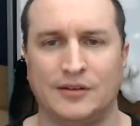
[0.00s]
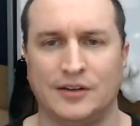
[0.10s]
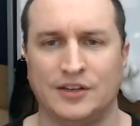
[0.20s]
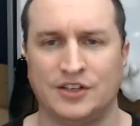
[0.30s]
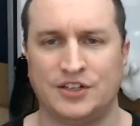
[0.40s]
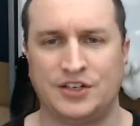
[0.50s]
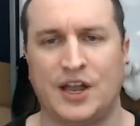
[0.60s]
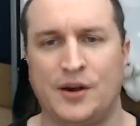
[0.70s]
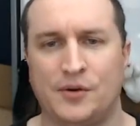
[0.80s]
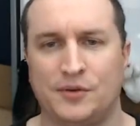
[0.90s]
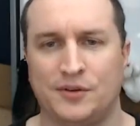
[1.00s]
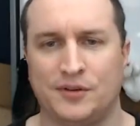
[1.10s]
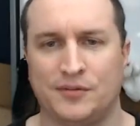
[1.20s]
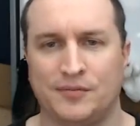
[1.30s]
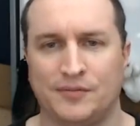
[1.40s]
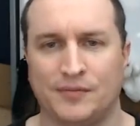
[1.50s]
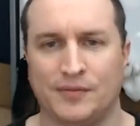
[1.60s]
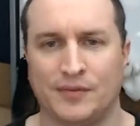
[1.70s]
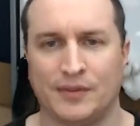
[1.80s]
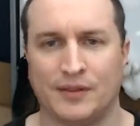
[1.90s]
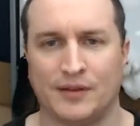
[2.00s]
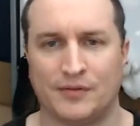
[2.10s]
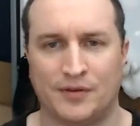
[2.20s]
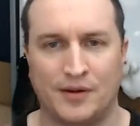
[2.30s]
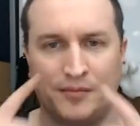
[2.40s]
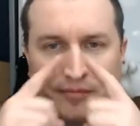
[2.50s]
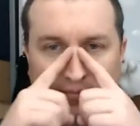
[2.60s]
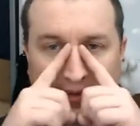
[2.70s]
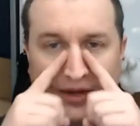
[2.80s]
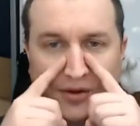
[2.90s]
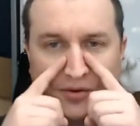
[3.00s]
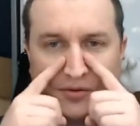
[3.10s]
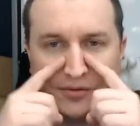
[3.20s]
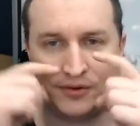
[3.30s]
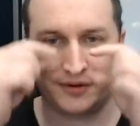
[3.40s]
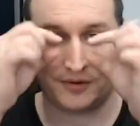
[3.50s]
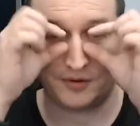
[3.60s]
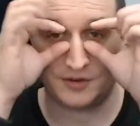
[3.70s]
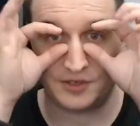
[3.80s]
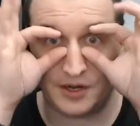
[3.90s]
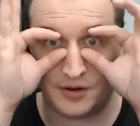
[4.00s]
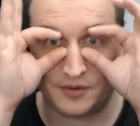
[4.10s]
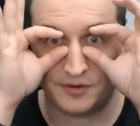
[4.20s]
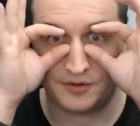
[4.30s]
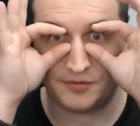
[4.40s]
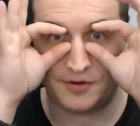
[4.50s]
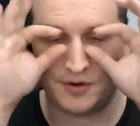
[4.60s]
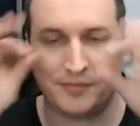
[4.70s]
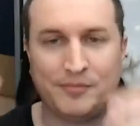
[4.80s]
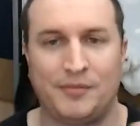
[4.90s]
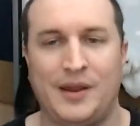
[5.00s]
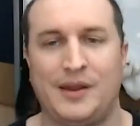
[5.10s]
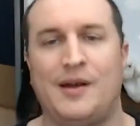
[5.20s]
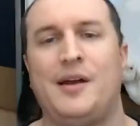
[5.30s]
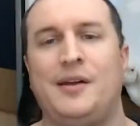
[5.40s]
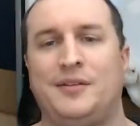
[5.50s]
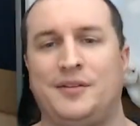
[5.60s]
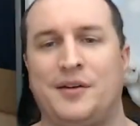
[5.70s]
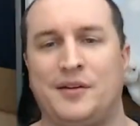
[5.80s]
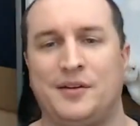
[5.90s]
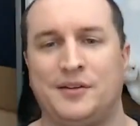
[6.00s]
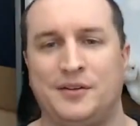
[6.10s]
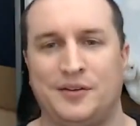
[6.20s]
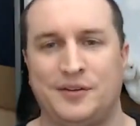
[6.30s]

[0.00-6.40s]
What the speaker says: shadows from my nose or shadows from my eye sockets.